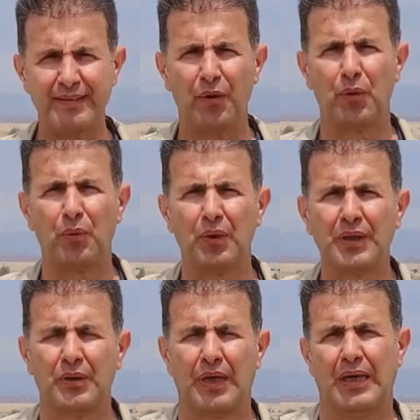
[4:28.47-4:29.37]
is our
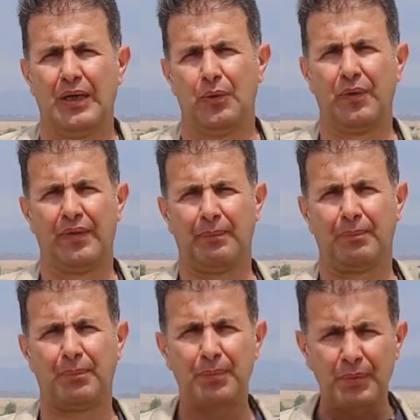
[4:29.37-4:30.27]
work with the
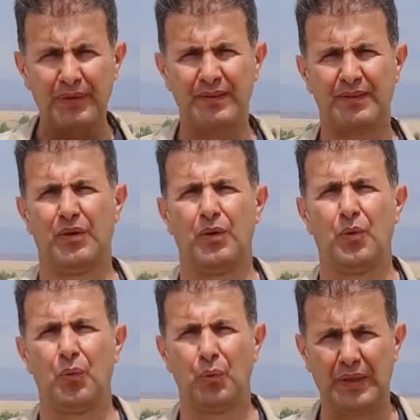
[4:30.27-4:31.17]
Peace
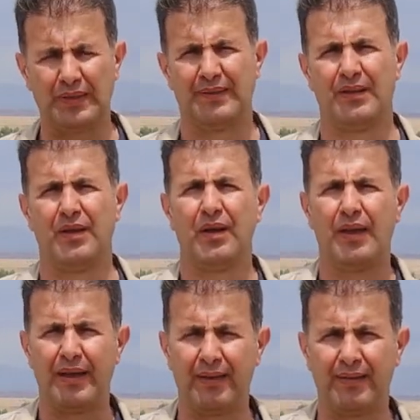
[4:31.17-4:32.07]
Winds
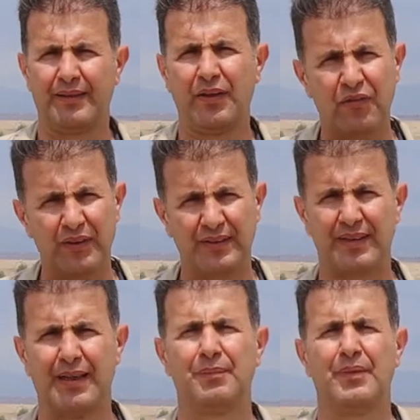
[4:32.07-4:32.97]
in the different
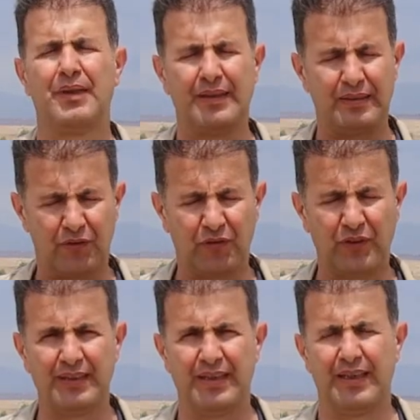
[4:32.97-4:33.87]
camp,
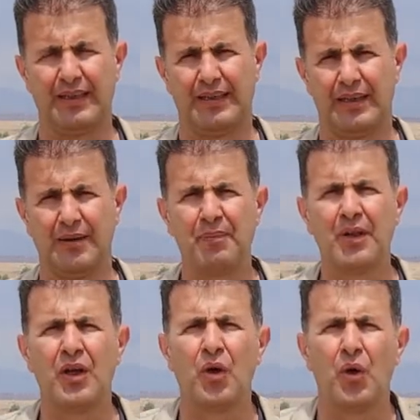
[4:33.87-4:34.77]
different area.
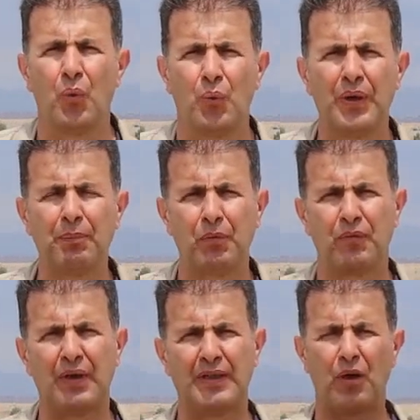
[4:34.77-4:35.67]
We
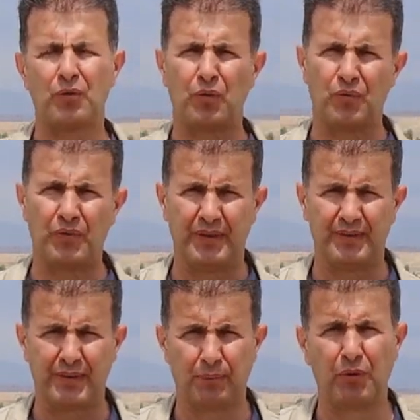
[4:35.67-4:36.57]
provide a lot of
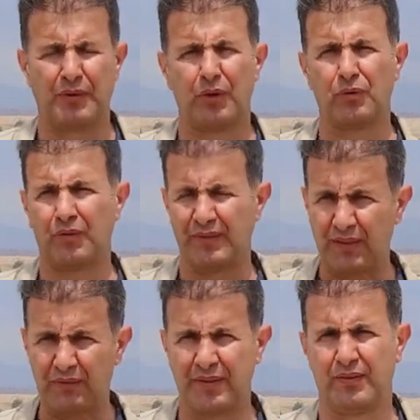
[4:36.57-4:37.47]
support, a lot of
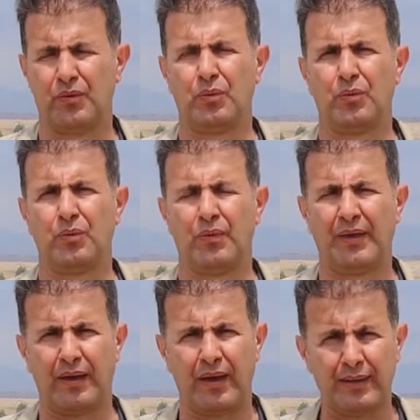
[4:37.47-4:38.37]
services to
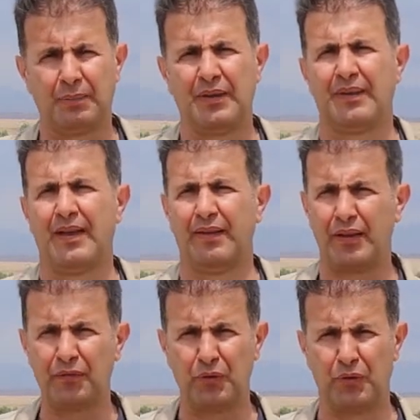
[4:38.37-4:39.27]
the IDPs and the
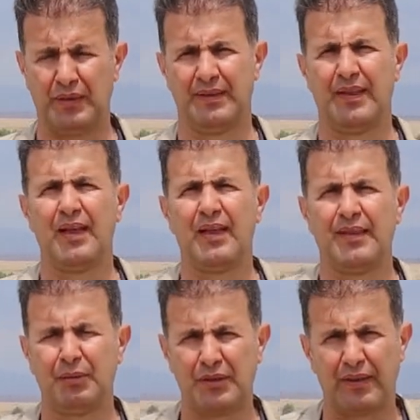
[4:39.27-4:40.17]
refugees,
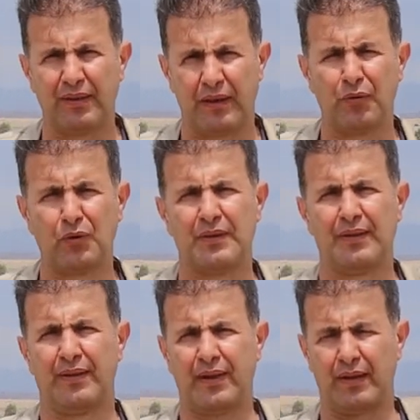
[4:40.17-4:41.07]
especially the refugees
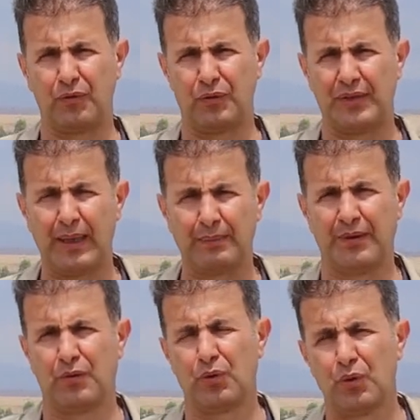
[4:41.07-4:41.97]
in the refugee camps
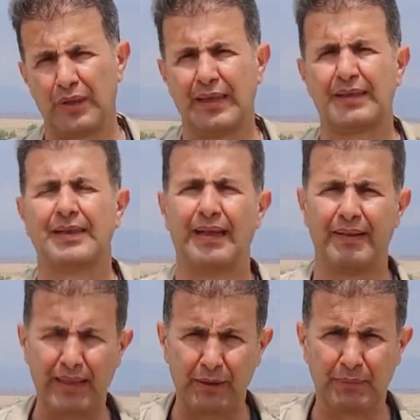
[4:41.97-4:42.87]
in Duhok and
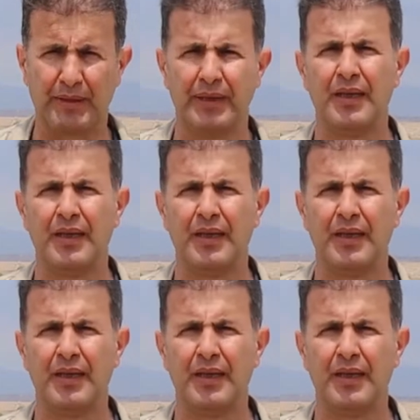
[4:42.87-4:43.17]
Erbil,